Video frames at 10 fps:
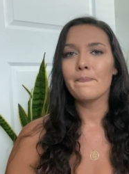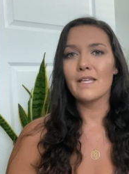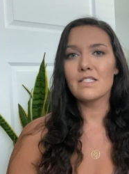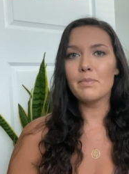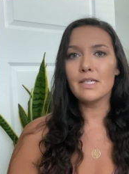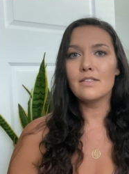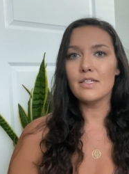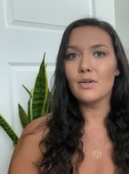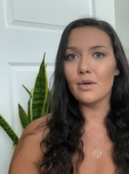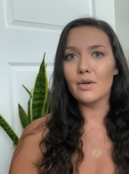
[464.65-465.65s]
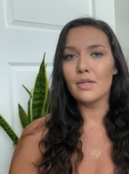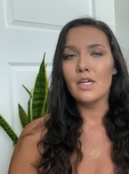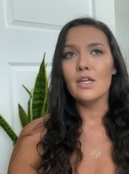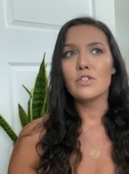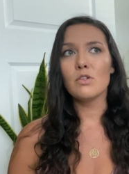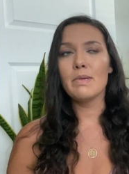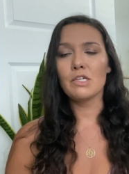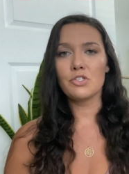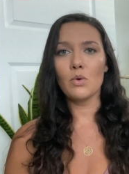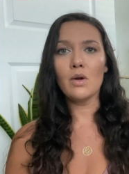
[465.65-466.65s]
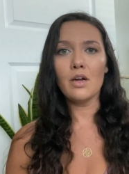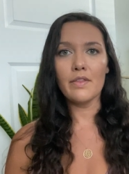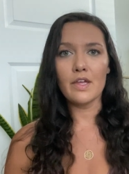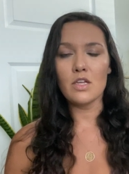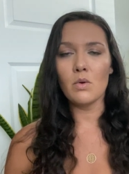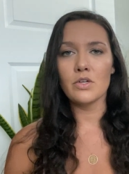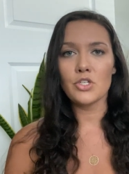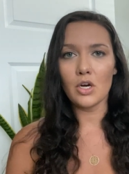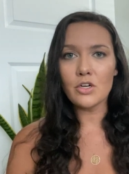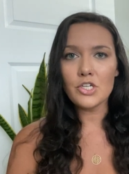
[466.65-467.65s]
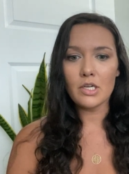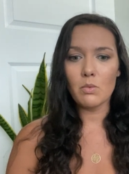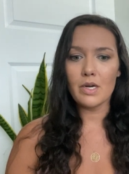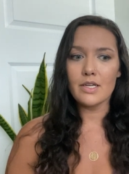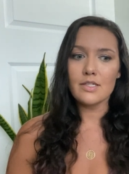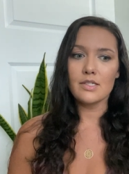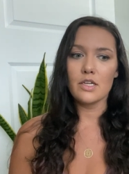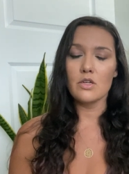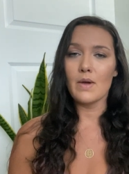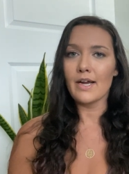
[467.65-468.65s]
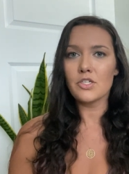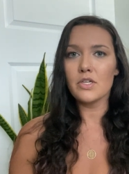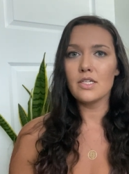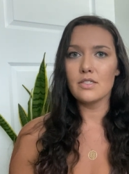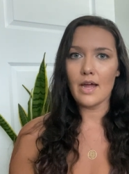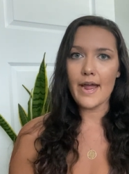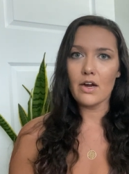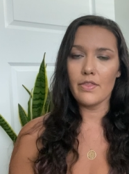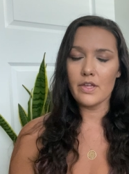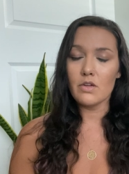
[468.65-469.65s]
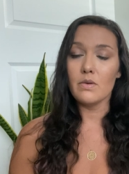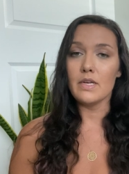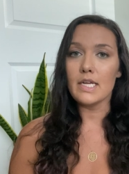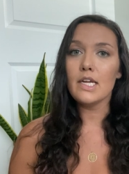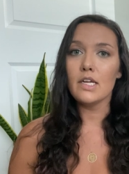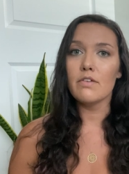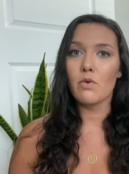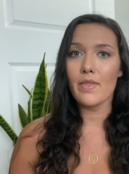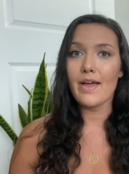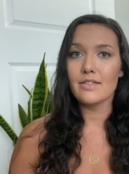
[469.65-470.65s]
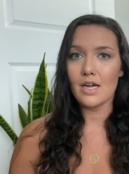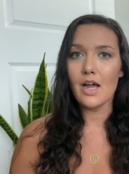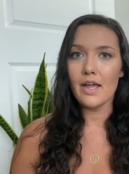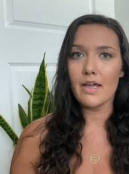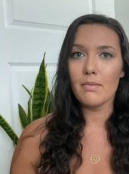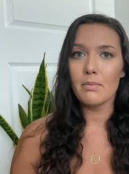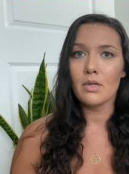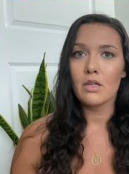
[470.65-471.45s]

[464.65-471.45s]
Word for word: It's a big deal. So make sure that you are charging what it is that you actually desire and that you need for that time.